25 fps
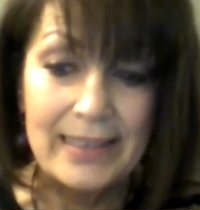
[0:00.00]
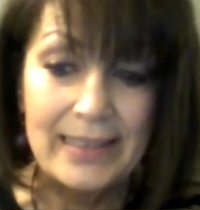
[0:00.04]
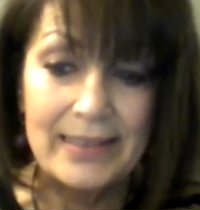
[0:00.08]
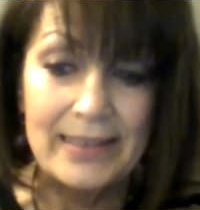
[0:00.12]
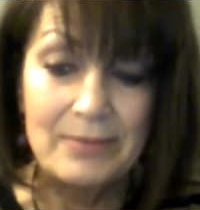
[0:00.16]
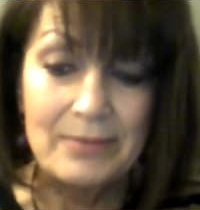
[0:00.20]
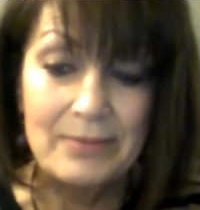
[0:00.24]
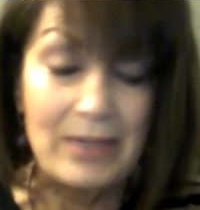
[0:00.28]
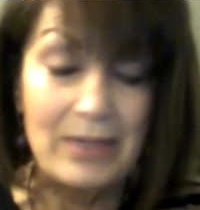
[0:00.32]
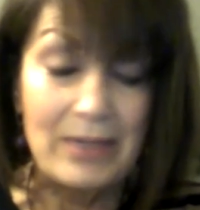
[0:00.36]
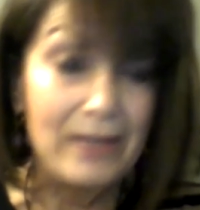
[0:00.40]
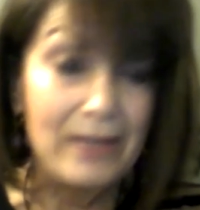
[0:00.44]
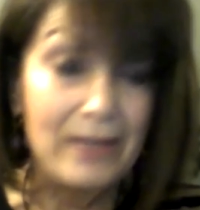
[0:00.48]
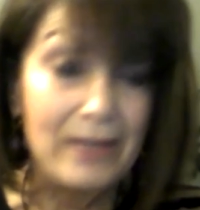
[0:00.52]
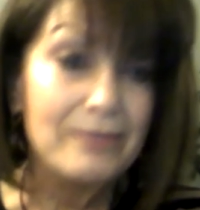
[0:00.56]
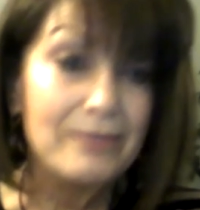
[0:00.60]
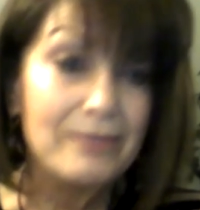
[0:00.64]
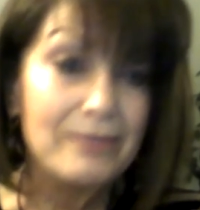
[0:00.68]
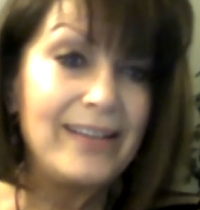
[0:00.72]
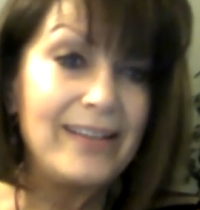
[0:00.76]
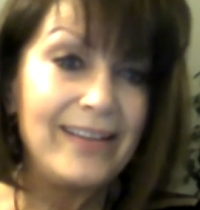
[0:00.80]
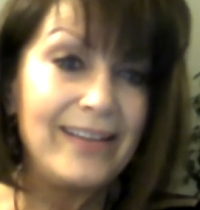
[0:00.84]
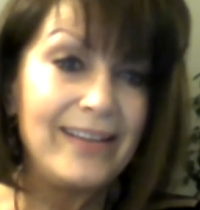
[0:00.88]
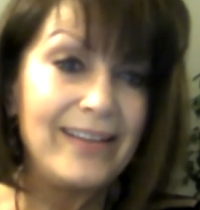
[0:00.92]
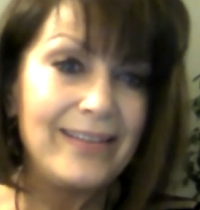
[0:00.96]
Well,
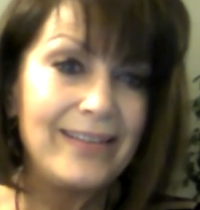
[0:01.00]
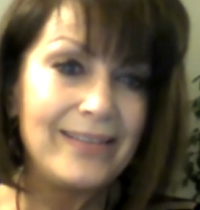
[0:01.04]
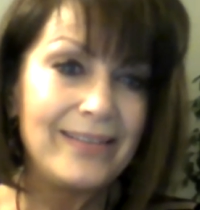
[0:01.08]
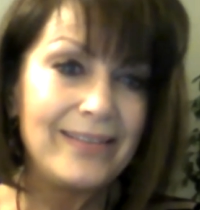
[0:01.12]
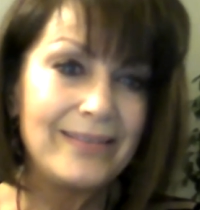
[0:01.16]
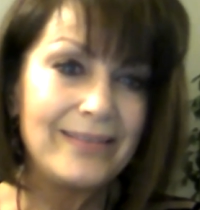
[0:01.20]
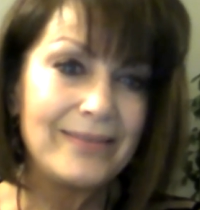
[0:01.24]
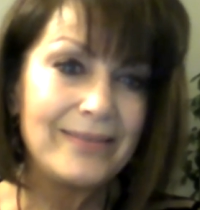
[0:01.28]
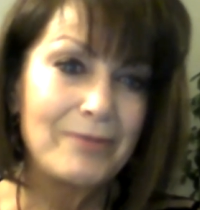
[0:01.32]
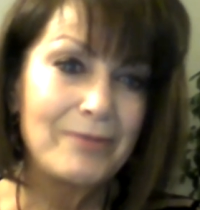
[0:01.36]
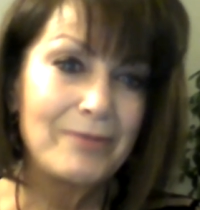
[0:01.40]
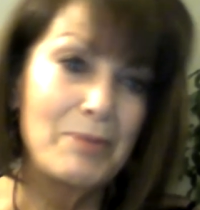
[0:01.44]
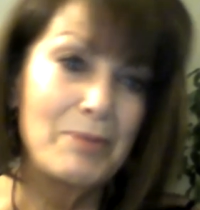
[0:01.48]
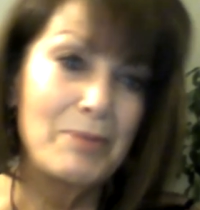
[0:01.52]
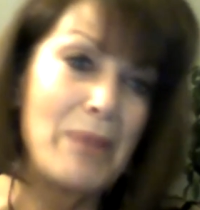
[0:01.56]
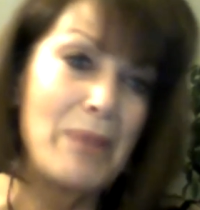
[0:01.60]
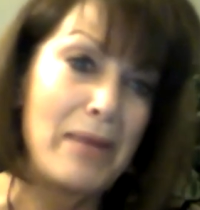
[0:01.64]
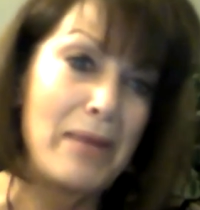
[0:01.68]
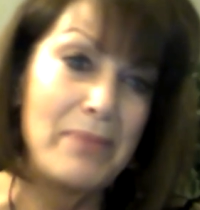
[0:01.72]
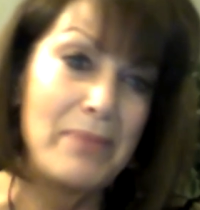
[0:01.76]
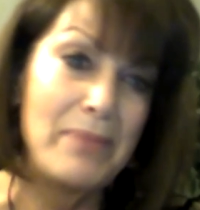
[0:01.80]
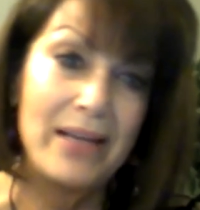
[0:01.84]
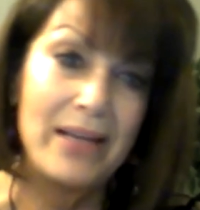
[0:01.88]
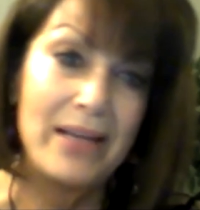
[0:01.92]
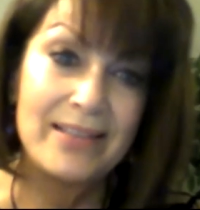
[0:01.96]
from
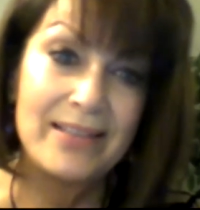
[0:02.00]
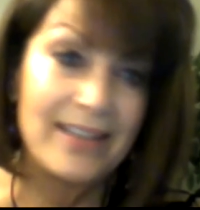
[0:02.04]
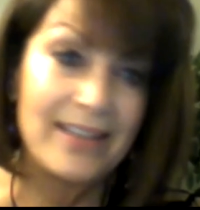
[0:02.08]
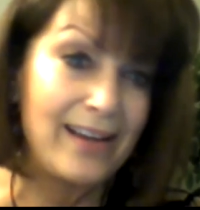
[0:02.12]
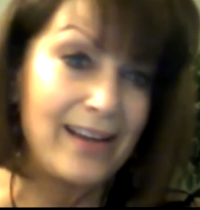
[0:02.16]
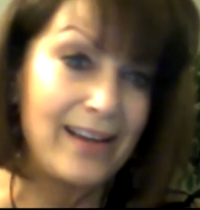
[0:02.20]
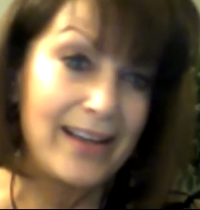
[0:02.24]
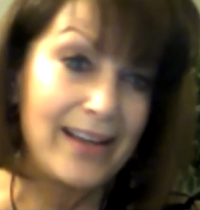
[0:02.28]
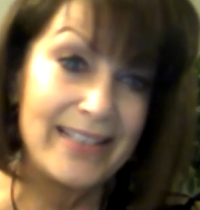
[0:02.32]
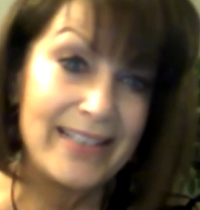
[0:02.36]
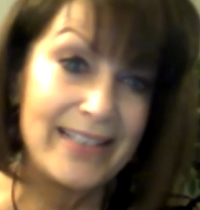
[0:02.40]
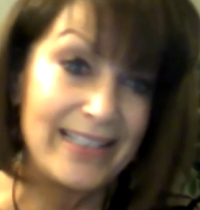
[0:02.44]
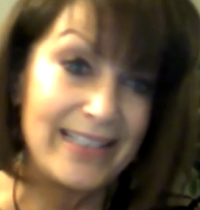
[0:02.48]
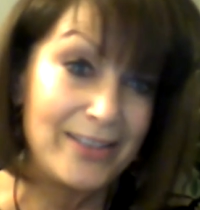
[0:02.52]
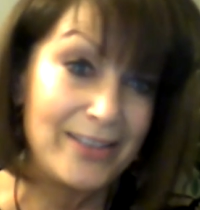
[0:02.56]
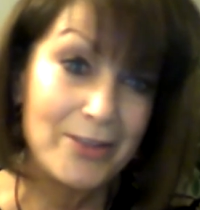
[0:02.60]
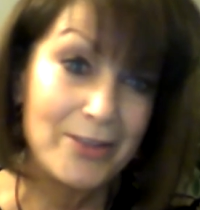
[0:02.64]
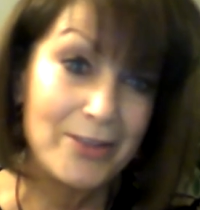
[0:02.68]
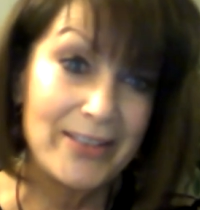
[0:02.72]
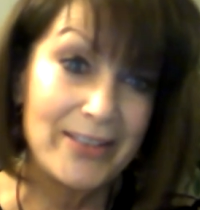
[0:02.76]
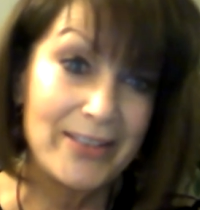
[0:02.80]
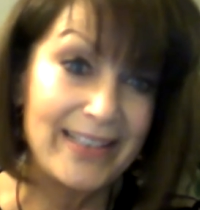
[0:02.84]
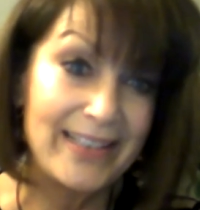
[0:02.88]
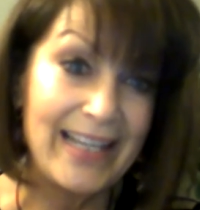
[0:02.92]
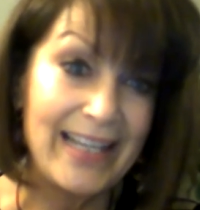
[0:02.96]
my mouth to God's
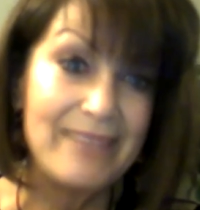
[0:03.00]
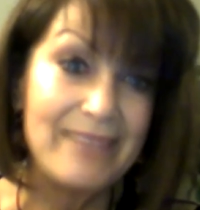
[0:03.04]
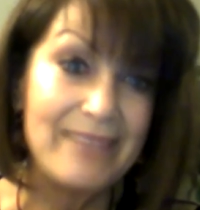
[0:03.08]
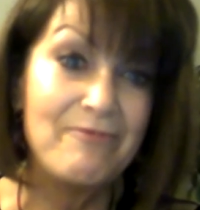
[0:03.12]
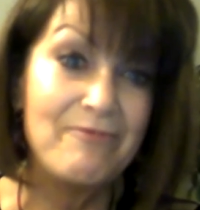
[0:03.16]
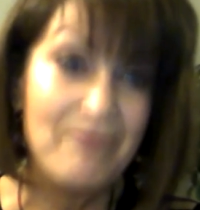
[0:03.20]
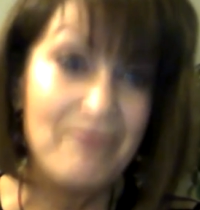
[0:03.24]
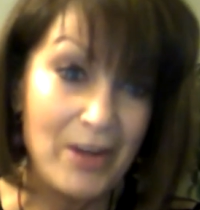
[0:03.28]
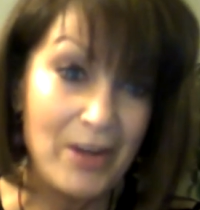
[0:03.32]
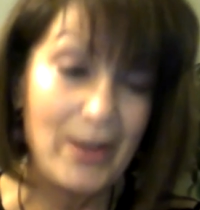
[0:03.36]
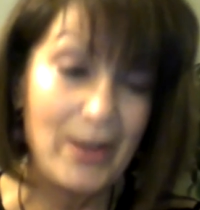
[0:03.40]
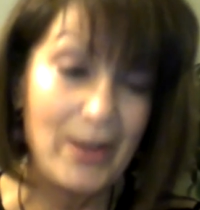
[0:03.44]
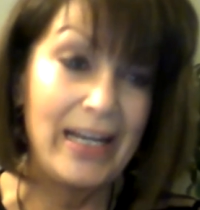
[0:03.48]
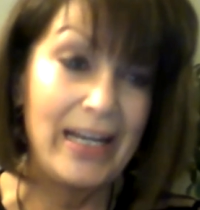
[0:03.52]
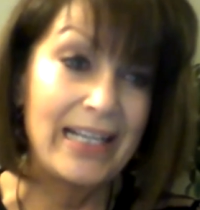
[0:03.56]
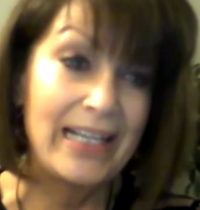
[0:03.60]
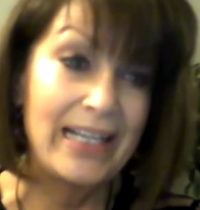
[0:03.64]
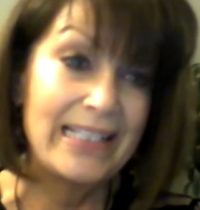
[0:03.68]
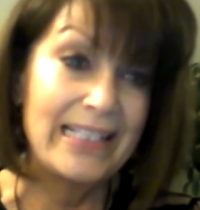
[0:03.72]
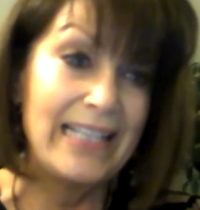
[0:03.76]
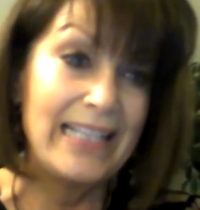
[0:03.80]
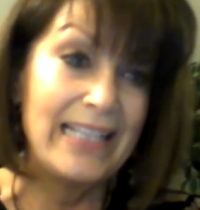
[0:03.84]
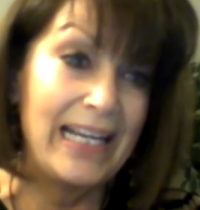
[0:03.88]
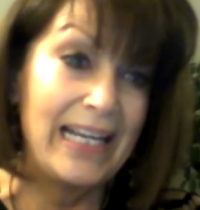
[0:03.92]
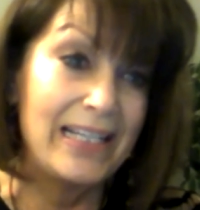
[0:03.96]
ears, that very
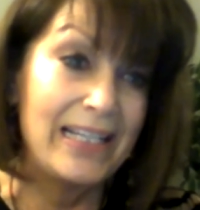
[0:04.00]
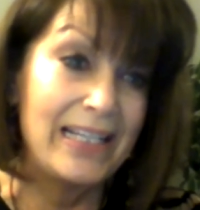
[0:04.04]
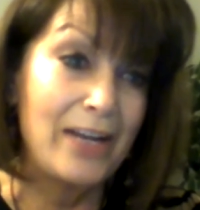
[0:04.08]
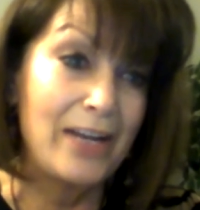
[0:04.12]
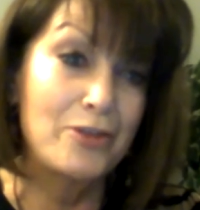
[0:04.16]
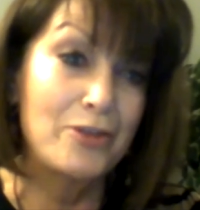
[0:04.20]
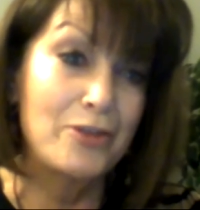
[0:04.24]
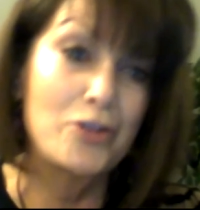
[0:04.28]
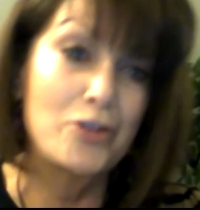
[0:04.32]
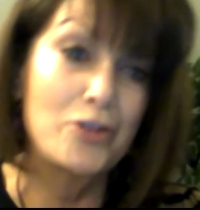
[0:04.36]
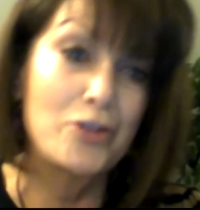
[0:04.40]
next day, Dr.